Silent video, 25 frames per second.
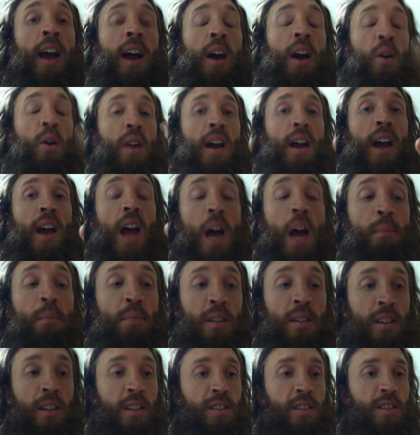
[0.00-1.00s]
our
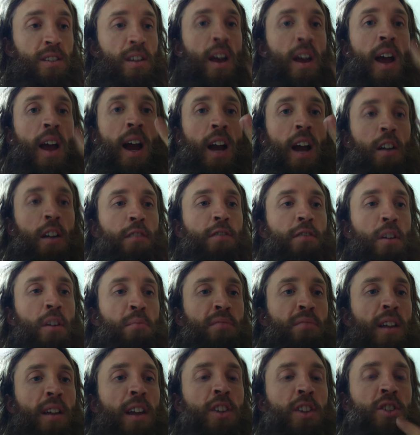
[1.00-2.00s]
happiness, our
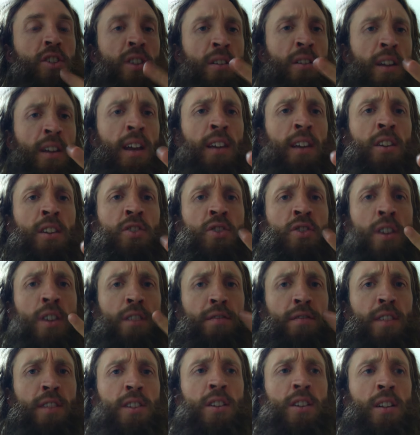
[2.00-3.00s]
vibration, our energy, our
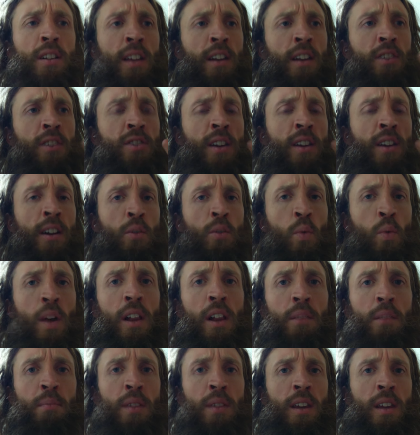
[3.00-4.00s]
physical energy, our
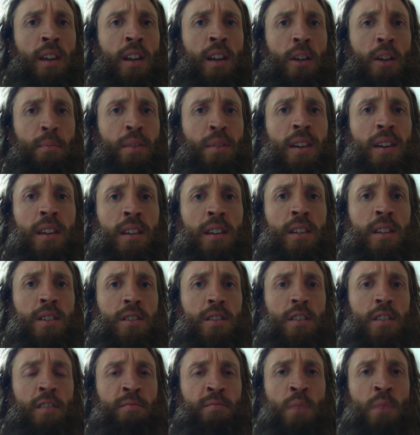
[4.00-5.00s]
well-being, our
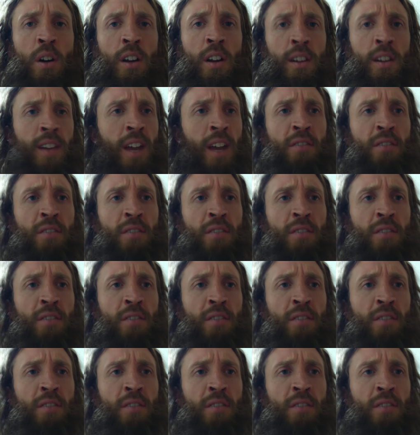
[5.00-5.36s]
peace of mind,